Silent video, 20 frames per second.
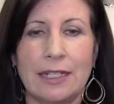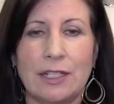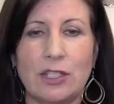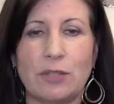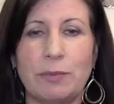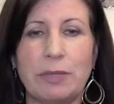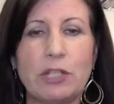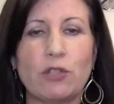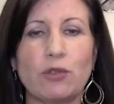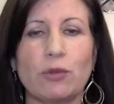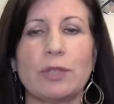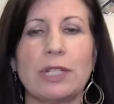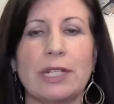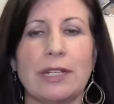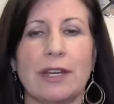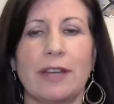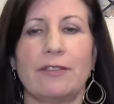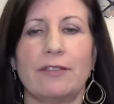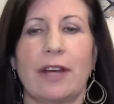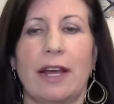To be truly
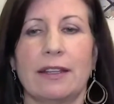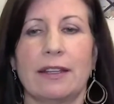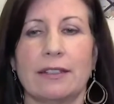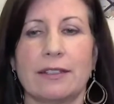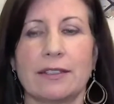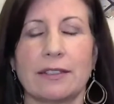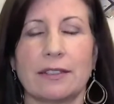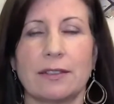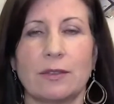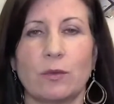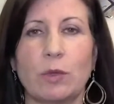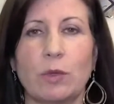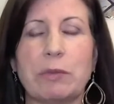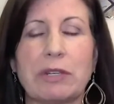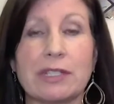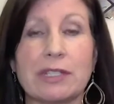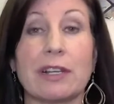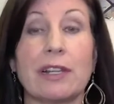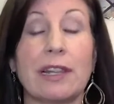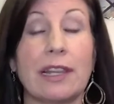nonviolent, we
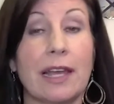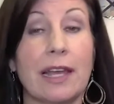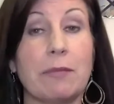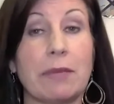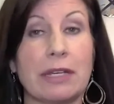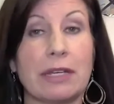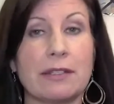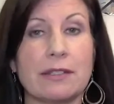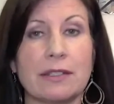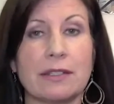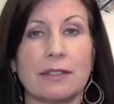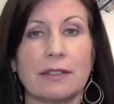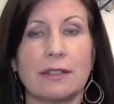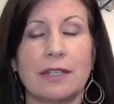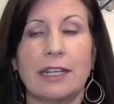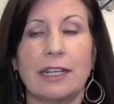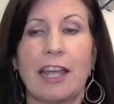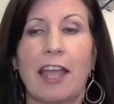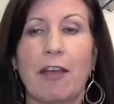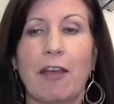must claim it
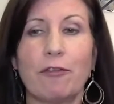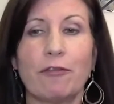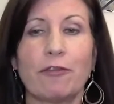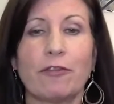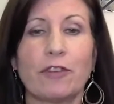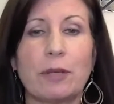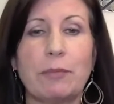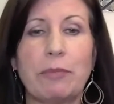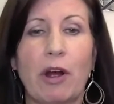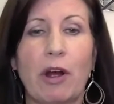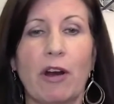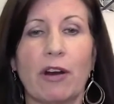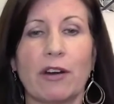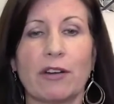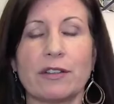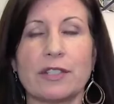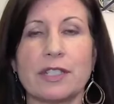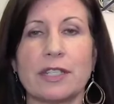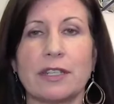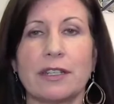in every
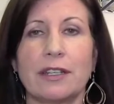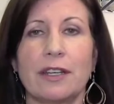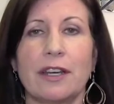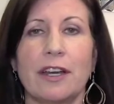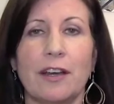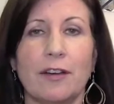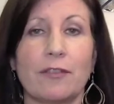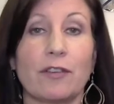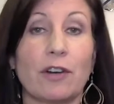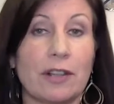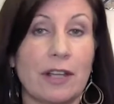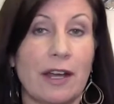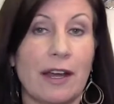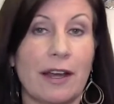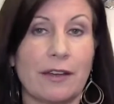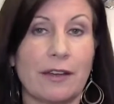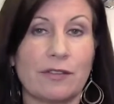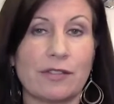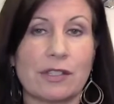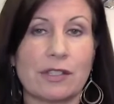part of our
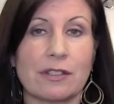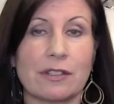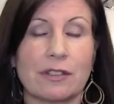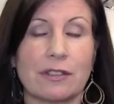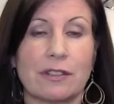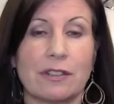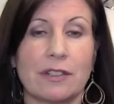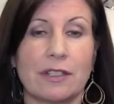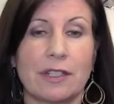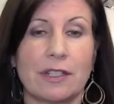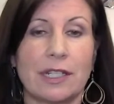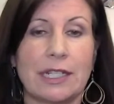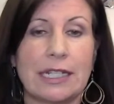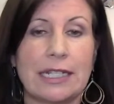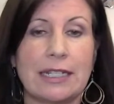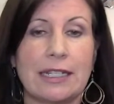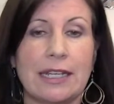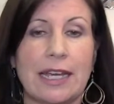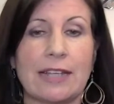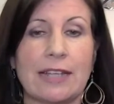lives.
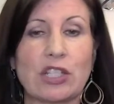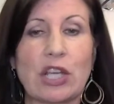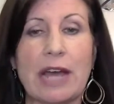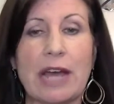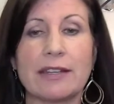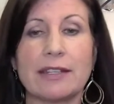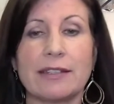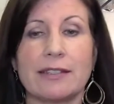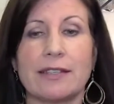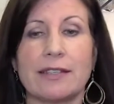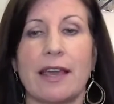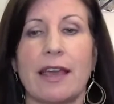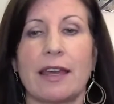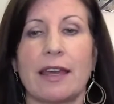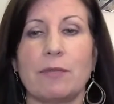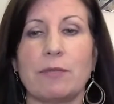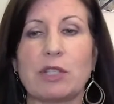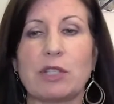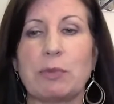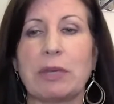As Gandhi said,
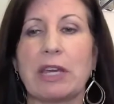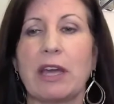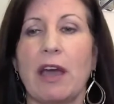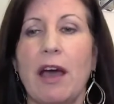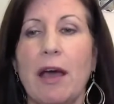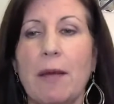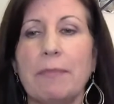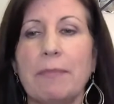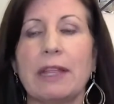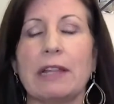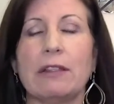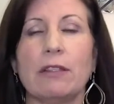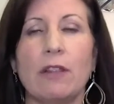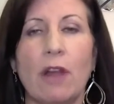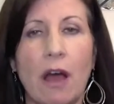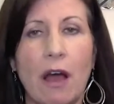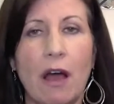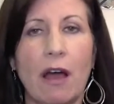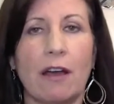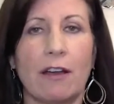it must become the
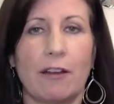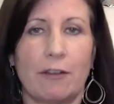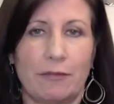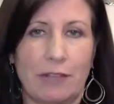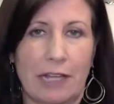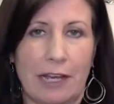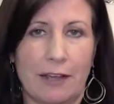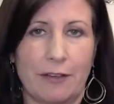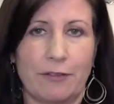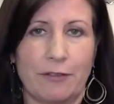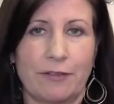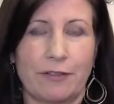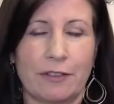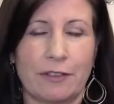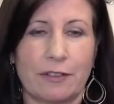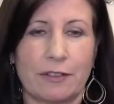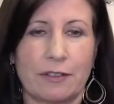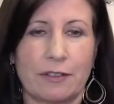law of life.